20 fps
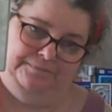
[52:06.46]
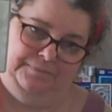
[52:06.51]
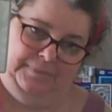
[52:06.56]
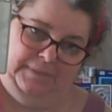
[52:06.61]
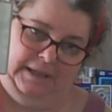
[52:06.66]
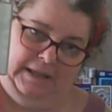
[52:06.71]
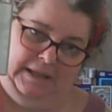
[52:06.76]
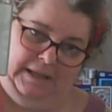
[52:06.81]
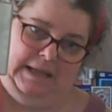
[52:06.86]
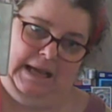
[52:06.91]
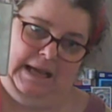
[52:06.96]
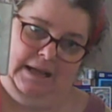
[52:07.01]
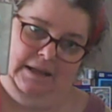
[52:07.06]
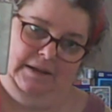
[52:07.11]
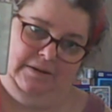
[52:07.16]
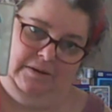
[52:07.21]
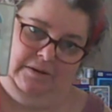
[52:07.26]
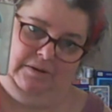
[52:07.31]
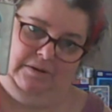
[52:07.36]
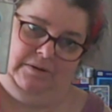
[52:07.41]

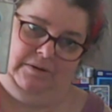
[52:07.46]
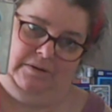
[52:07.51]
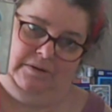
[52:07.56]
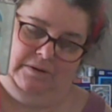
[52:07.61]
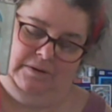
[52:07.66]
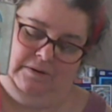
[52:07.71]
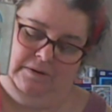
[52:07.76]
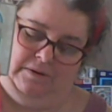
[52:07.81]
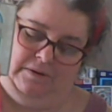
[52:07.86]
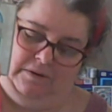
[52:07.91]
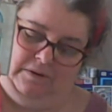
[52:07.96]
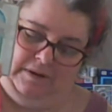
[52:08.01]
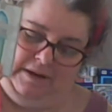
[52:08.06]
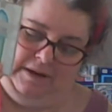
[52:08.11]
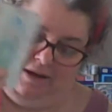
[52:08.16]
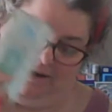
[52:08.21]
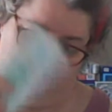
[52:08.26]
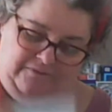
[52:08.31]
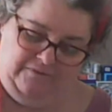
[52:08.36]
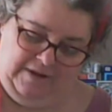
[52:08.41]
cases,
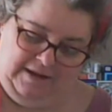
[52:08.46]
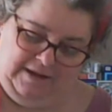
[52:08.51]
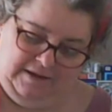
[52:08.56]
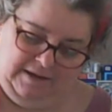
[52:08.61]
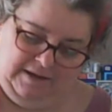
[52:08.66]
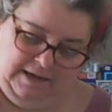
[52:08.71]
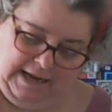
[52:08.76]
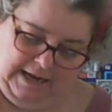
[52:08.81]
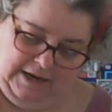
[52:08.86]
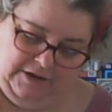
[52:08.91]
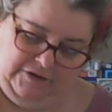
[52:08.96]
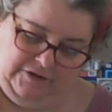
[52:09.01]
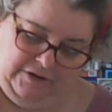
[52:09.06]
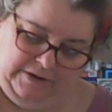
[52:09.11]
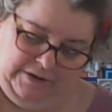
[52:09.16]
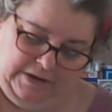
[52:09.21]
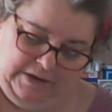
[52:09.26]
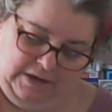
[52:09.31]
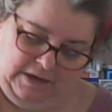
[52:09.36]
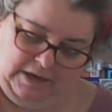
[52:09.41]
investigations that
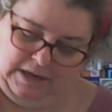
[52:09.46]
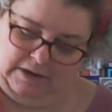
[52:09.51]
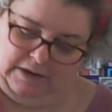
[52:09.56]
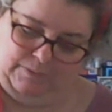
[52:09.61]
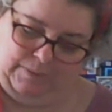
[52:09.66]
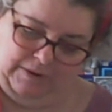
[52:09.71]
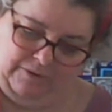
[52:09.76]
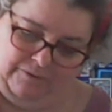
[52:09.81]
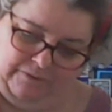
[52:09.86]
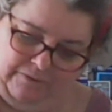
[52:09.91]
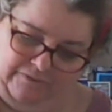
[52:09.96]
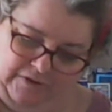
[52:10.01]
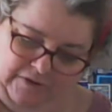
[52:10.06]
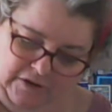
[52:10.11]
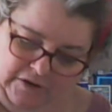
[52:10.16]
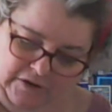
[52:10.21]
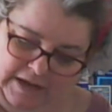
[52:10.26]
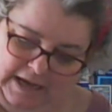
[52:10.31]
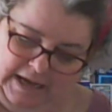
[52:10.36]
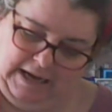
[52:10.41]
are going to be reviewed
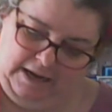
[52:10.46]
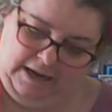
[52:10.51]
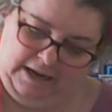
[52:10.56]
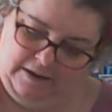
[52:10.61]
here.